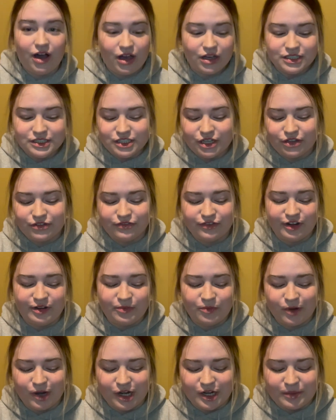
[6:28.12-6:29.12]
Also from
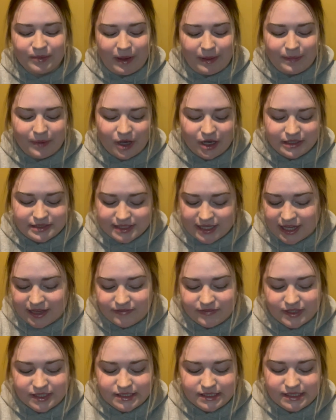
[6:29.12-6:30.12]
work, my boss
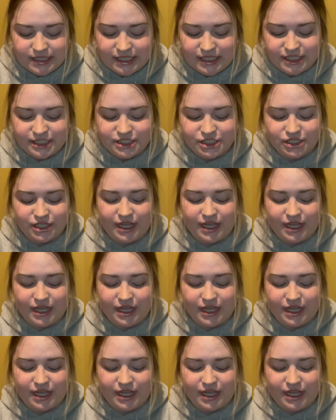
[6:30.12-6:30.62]
gave us each